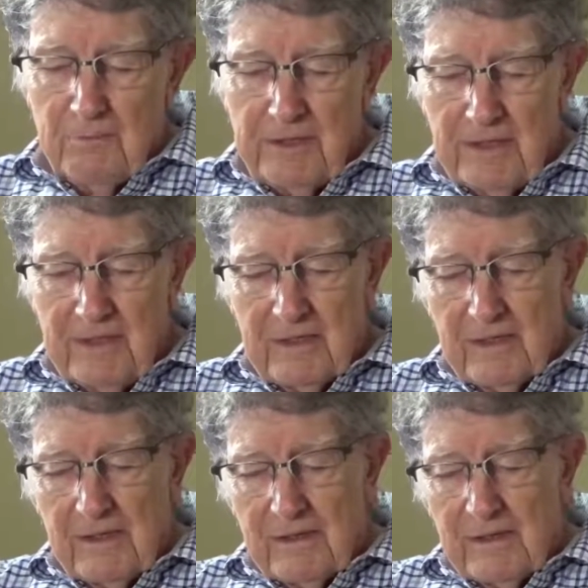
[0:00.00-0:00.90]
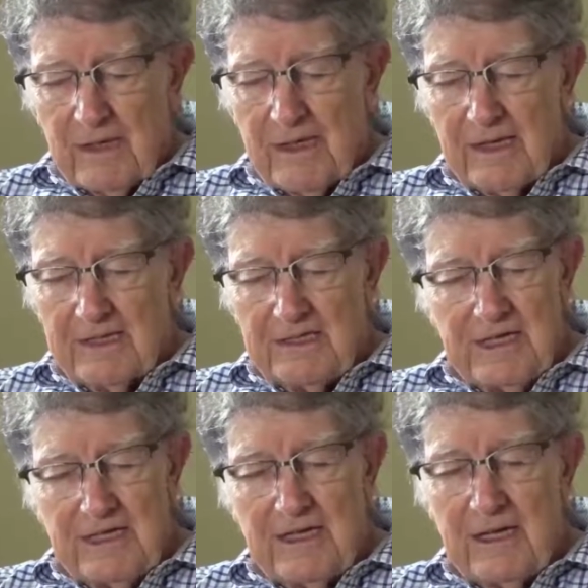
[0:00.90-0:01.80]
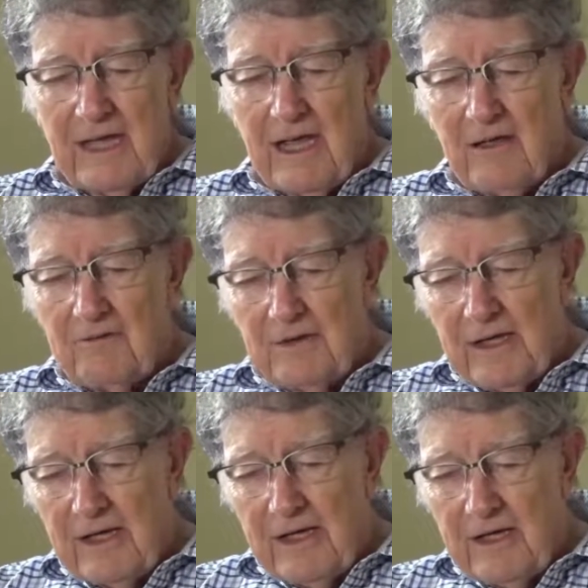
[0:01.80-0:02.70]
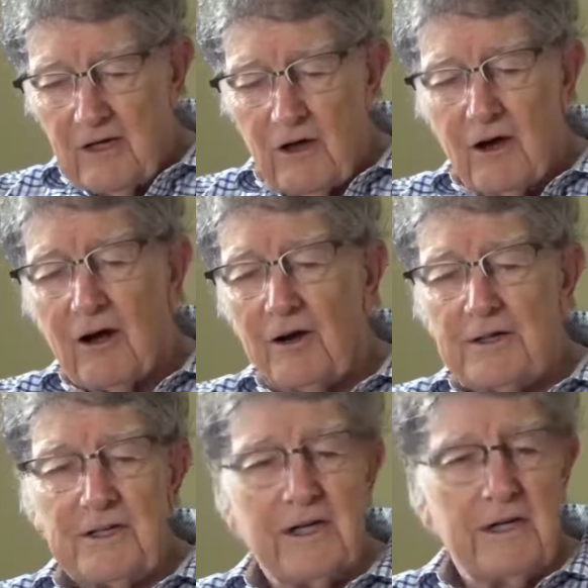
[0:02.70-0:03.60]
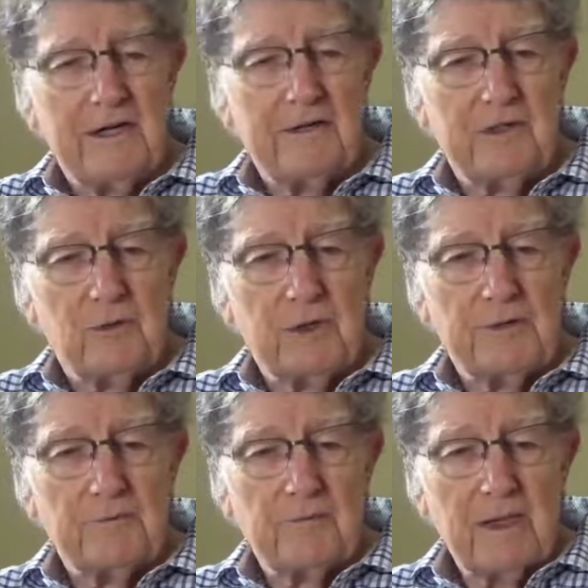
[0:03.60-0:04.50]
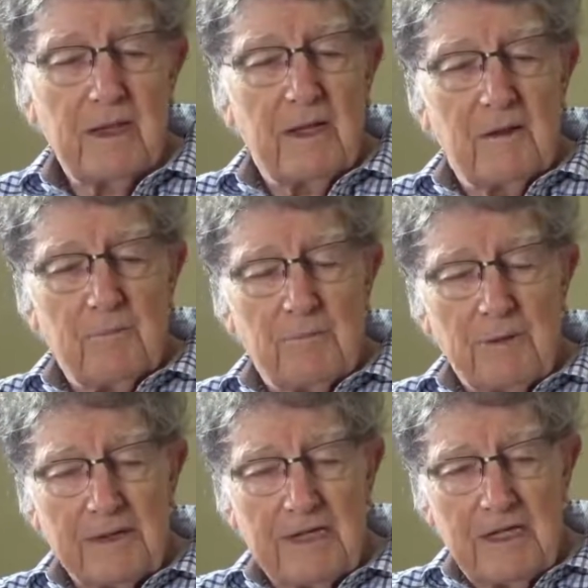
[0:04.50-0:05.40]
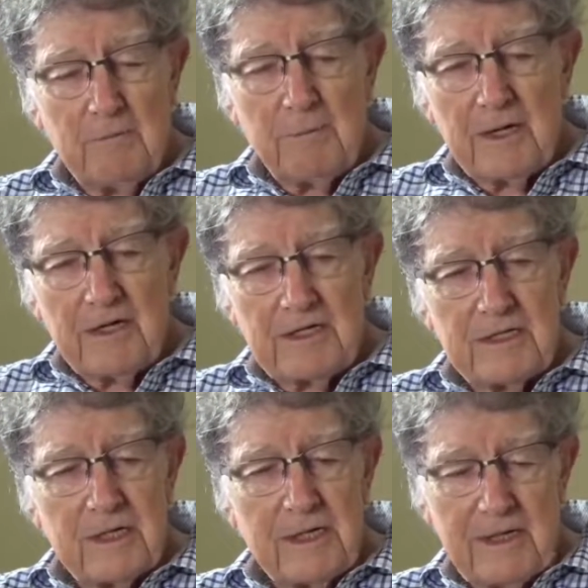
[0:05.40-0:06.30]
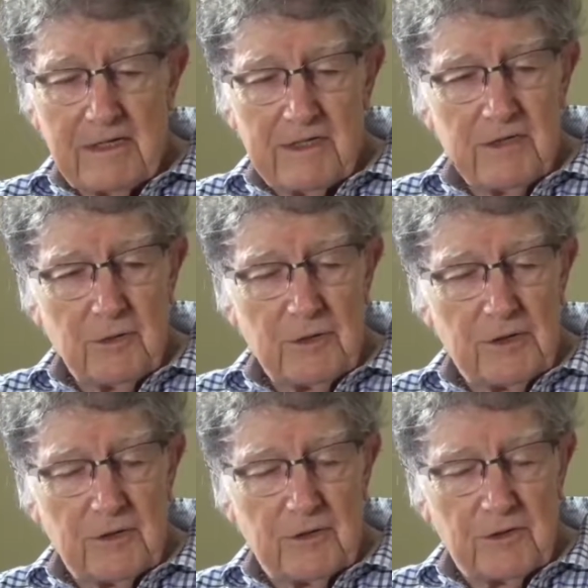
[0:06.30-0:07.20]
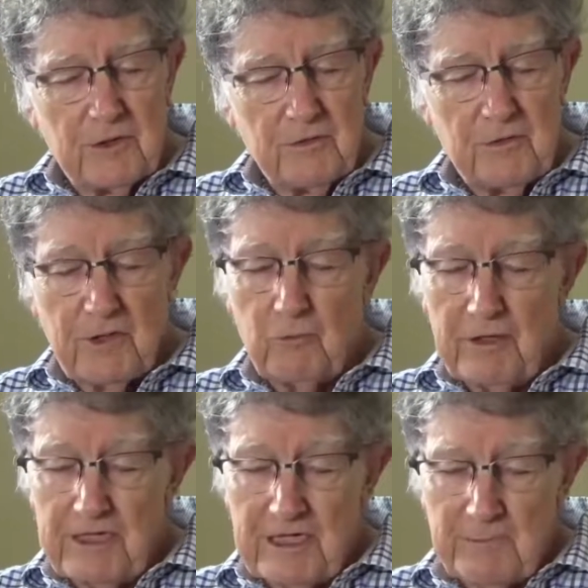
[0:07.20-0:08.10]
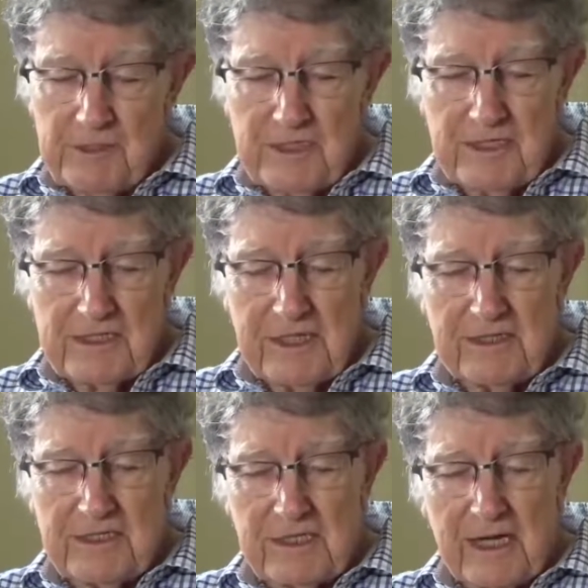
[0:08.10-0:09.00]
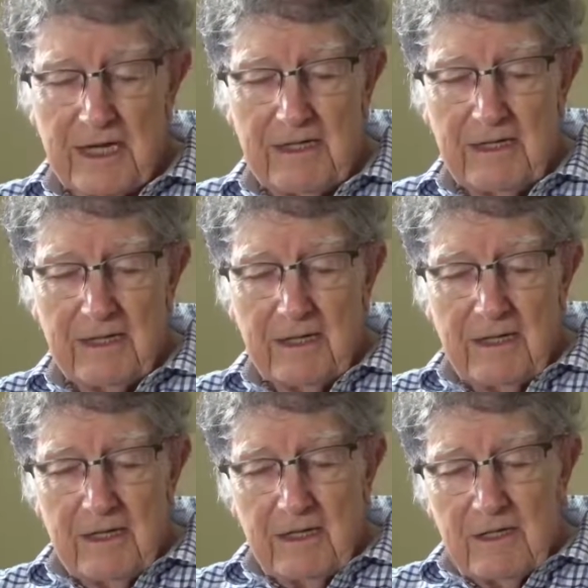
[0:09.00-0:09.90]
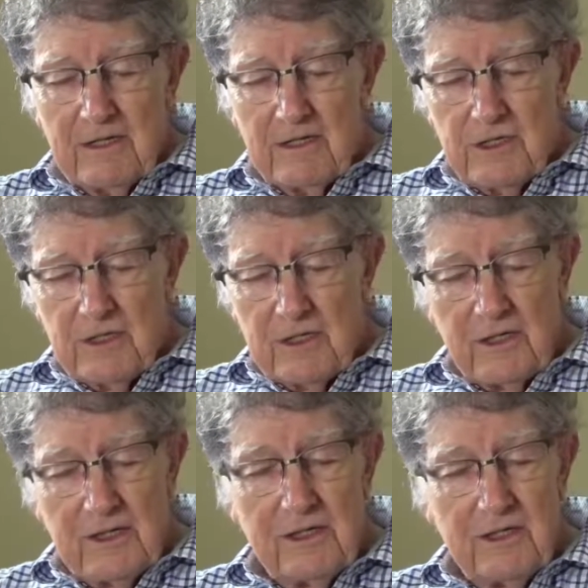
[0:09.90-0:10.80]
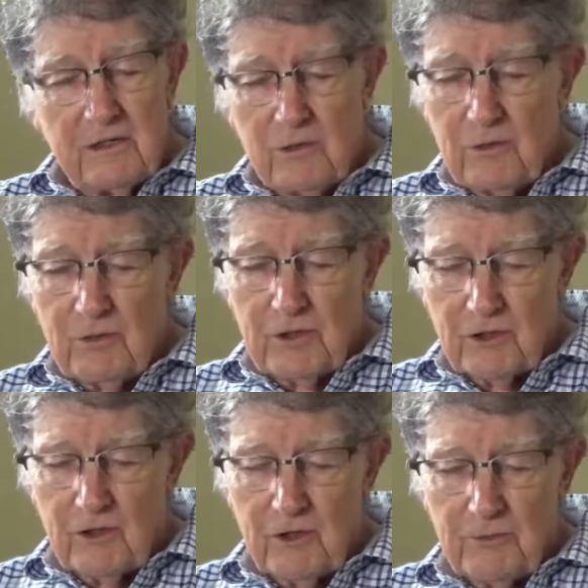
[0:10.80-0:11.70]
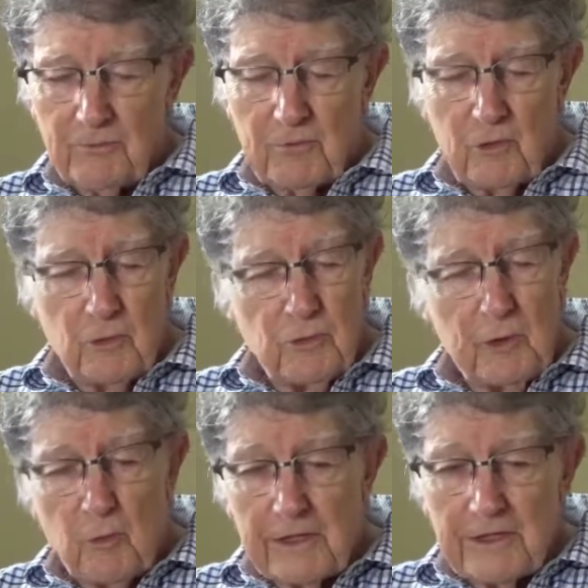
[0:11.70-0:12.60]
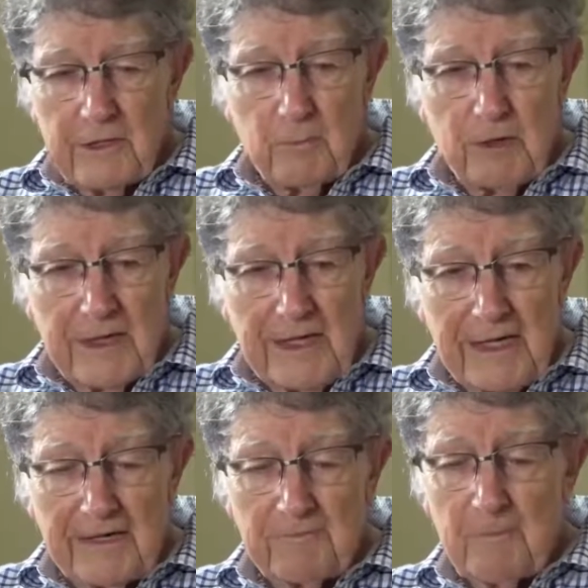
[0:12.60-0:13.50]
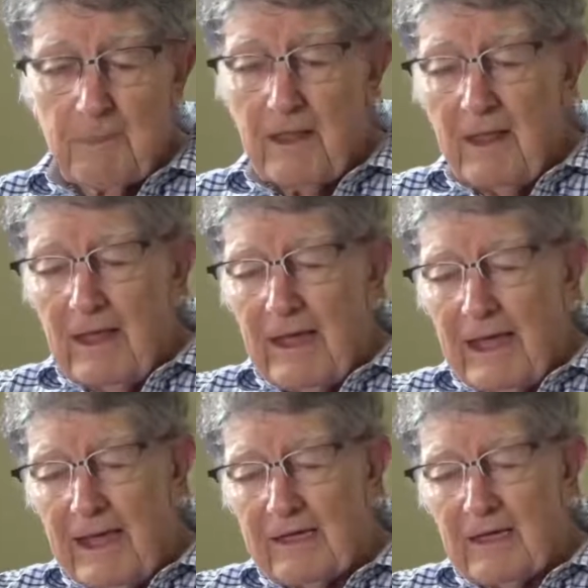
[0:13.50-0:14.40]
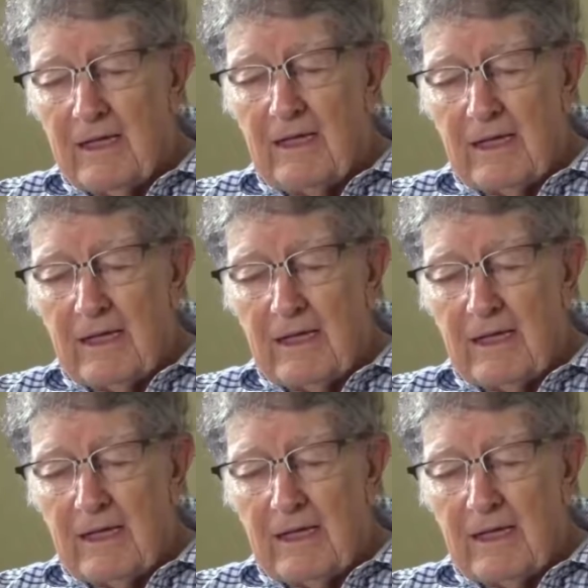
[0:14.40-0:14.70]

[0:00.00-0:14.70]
Pete didn't have a card to get into it, but he buzzed into it to the receptionist inside. He told her who we wanted to bring in, and